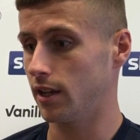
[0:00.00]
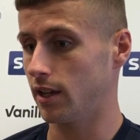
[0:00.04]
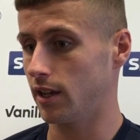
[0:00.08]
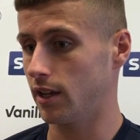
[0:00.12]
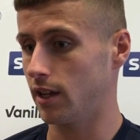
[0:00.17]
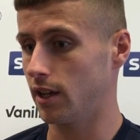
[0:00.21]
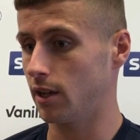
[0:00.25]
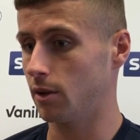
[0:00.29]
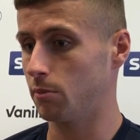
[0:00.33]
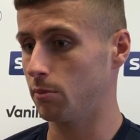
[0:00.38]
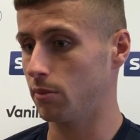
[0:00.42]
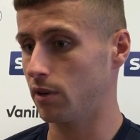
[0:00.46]

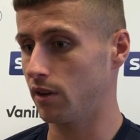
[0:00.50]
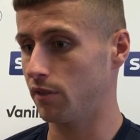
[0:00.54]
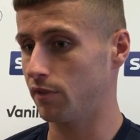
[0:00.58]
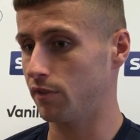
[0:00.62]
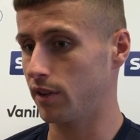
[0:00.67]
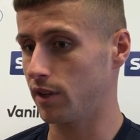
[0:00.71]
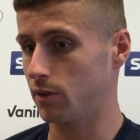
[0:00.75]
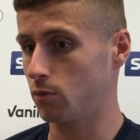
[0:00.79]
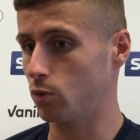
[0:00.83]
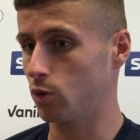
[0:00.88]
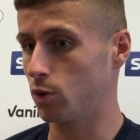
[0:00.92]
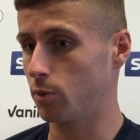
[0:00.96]
But I
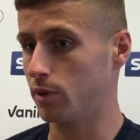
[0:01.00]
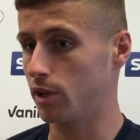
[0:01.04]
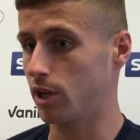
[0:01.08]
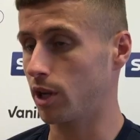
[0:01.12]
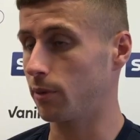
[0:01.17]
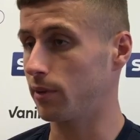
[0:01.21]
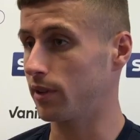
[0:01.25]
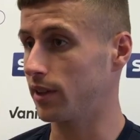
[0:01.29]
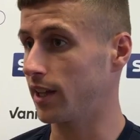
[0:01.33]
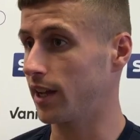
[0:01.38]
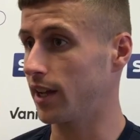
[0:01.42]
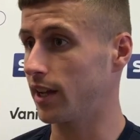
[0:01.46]
think we'll be
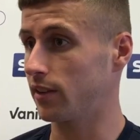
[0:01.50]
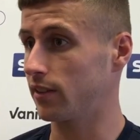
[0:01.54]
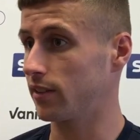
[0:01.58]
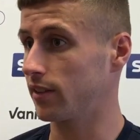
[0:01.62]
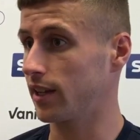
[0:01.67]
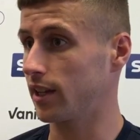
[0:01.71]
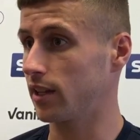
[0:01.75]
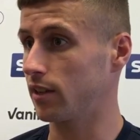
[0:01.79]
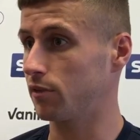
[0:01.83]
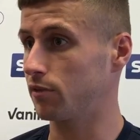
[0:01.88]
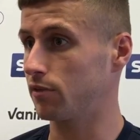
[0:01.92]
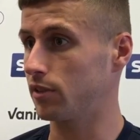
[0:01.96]
going there
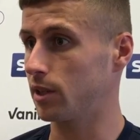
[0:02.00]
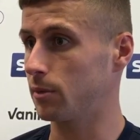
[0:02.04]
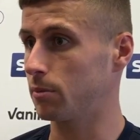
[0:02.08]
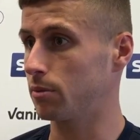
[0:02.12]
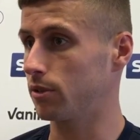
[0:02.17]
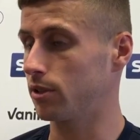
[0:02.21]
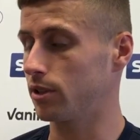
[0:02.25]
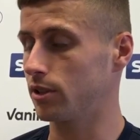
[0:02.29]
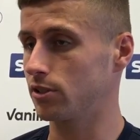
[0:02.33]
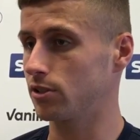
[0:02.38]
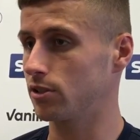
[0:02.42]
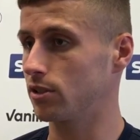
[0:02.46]
to get the 3
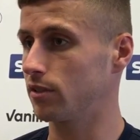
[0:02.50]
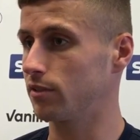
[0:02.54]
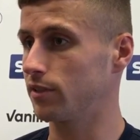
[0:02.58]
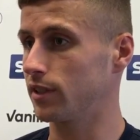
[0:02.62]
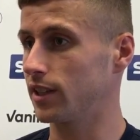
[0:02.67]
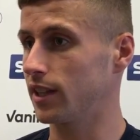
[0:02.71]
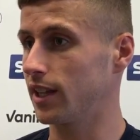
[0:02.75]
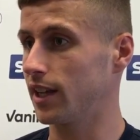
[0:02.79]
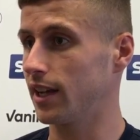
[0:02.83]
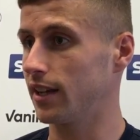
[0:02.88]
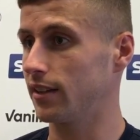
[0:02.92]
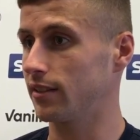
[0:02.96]
points,
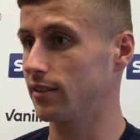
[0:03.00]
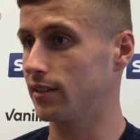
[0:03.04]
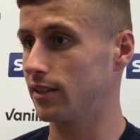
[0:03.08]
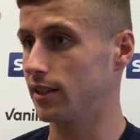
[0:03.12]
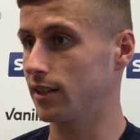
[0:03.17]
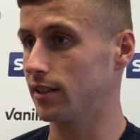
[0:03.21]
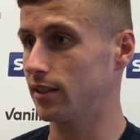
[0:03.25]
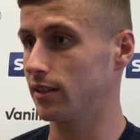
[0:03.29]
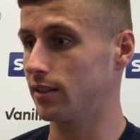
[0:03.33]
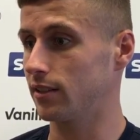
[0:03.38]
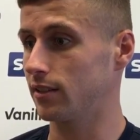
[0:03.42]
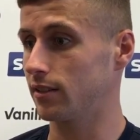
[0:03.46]
nothing less.
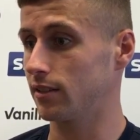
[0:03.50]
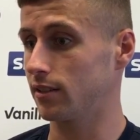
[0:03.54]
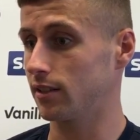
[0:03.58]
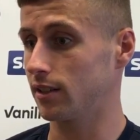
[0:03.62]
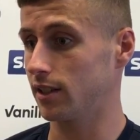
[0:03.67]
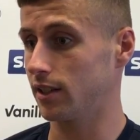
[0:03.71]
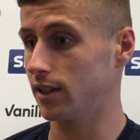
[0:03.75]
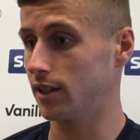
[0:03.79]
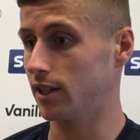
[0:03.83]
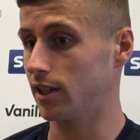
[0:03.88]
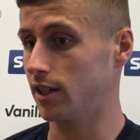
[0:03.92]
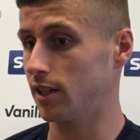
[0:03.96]
And
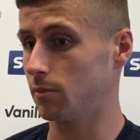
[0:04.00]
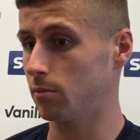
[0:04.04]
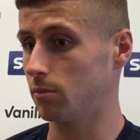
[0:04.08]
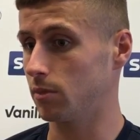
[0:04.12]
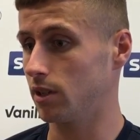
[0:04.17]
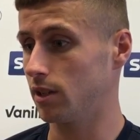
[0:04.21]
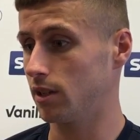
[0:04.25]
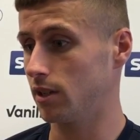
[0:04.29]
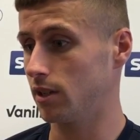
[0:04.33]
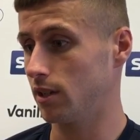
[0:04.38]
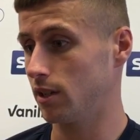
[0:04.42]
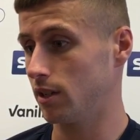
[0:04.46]

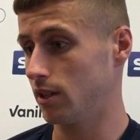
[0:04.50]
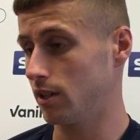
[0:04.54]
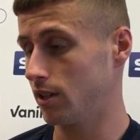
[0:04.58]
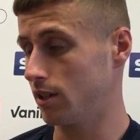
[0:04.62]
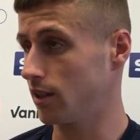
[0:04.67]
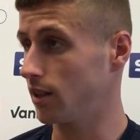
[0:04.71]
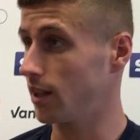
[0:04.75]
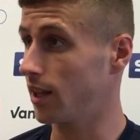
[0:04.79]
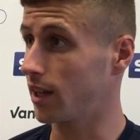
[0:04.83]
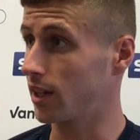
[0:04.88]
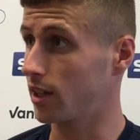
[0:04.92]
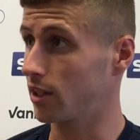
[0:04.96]

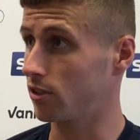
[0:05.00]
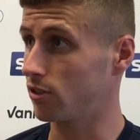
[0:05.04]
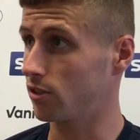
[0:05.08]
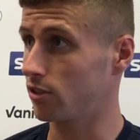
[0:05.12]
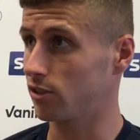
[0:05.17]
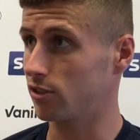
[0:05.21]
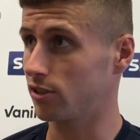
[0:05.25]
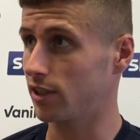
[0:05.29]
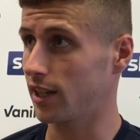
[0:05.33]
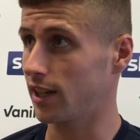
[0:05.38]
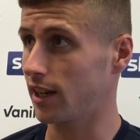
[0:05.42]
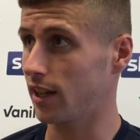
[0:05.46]
like I
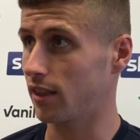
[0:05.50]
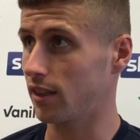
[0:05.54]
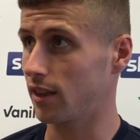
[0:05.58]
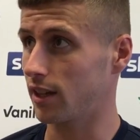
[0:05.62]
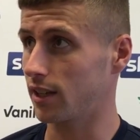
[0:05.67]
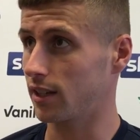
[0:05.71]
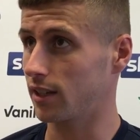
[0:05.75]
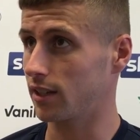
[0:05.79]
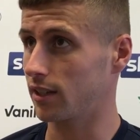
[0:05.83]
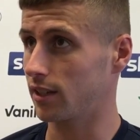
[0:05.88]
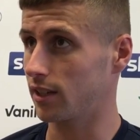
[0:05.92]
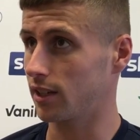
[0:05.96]
just said, I
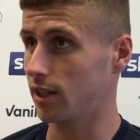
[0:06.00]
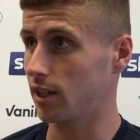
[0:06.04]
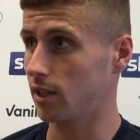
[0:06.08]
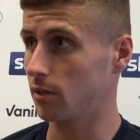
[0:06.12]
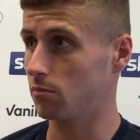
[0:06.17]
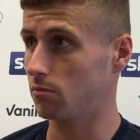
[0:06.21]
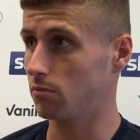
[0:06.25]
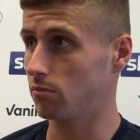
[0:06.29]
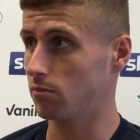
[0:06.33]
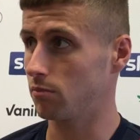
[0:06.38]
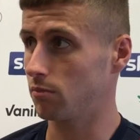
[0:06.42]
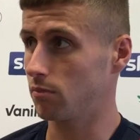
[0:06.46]
think
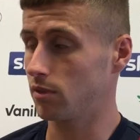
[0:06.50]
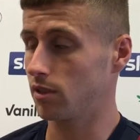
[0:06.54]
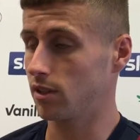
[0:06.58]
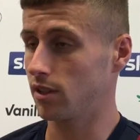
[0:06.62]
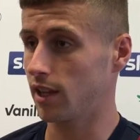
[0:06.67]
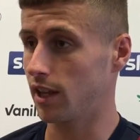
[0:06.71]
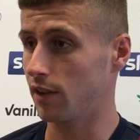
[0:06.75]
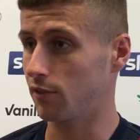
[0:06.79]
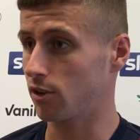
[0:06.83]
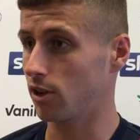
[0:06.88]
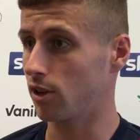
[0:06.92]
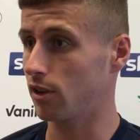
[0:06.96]

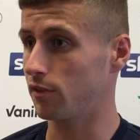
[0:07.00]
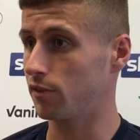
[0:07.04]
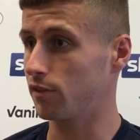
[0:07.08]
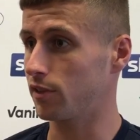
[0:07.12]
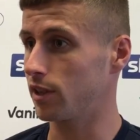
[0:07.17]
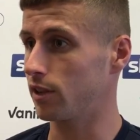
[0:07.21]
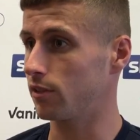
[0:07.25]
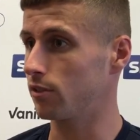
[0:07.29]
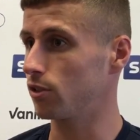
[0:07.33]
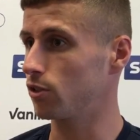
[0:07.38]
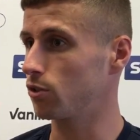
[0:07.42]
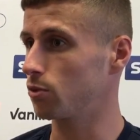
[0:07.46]
they've got to
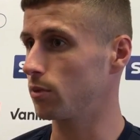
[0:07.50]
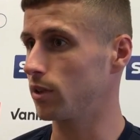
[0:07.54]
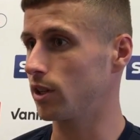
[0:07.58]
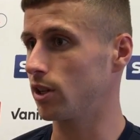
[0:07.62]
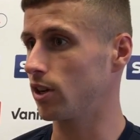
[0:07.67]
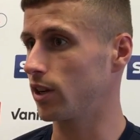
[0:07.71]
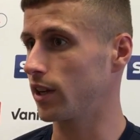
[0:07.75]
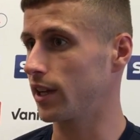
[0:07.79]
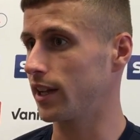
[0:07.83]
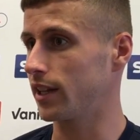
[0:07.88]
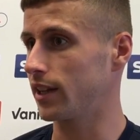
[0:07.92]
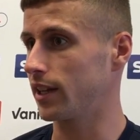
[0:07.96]
fear us. We're
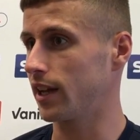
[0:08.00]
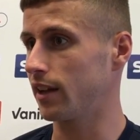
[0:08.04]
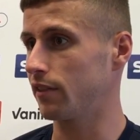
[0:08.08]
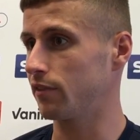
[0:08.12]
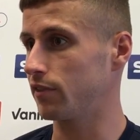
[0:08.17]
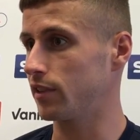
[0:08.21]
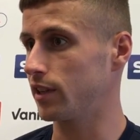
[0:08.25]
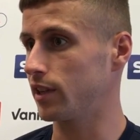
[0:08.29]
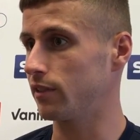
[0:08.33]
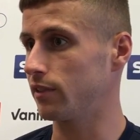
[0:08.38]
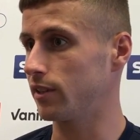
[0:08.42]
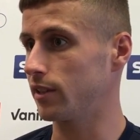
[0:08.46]
not getting there
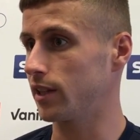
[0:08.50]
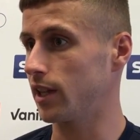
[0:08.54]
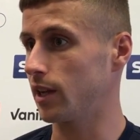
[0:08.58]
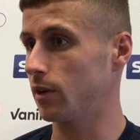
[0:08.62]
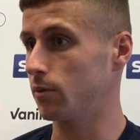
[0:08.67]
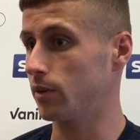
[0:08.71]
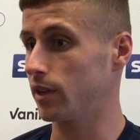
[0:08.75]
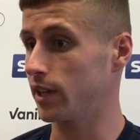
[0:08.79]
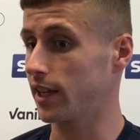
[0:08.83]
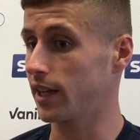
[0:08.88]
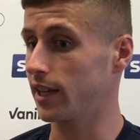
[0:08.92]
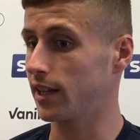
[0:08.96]
fearing
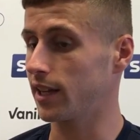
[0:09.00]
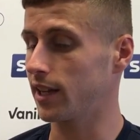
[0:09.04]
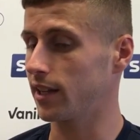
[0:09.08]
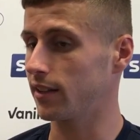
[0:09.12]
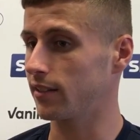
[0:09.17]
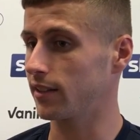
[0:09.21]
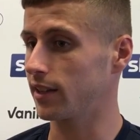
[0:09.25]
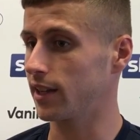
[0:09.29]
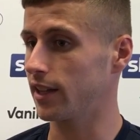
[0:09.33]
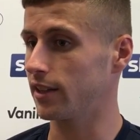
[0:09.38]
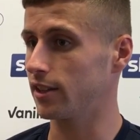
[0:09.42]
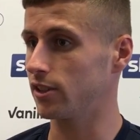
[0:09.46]
them. We're getting there
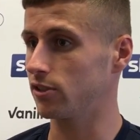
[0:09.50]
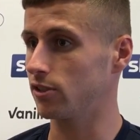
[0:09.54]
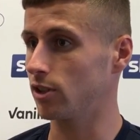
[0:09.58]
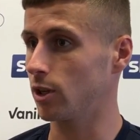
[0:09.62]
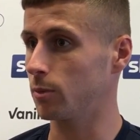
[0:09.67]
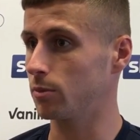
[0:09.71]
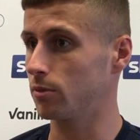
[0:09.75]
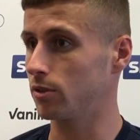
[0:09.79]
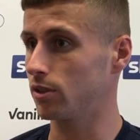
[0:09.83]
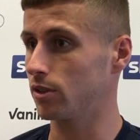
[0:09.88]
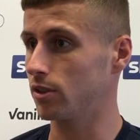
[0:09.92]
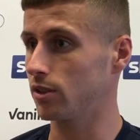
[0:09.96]
to get the
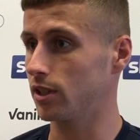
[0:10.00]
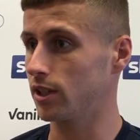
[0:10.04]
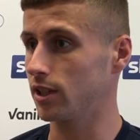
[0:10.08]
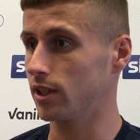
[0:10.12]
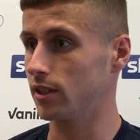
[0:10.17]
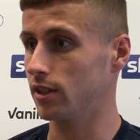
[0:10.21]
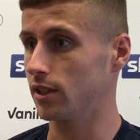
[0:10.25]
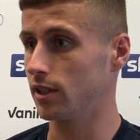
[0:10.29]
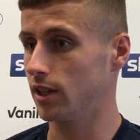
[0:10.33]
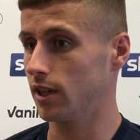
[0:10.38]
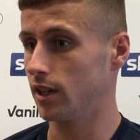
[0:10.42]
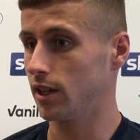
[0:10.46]
job done,
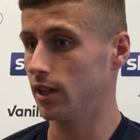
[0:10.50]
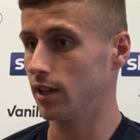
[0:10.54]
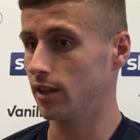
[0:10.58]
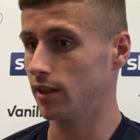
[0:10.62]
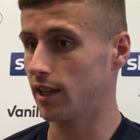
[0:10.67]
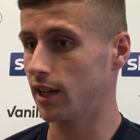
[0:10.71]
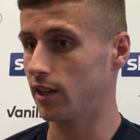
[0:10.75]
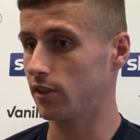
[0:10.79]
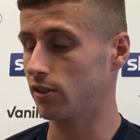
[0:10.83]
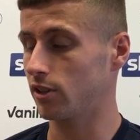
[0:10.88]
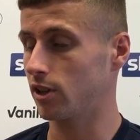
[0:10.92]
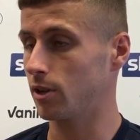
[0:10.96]
and
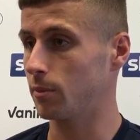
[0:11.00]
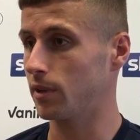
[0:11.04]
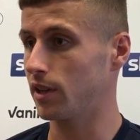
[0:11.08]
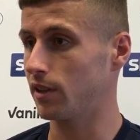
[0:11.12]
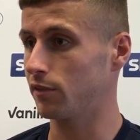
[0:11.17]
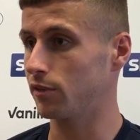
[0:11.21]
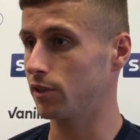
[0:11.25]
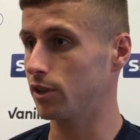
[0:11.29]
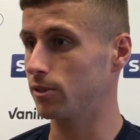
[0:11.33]
that's our main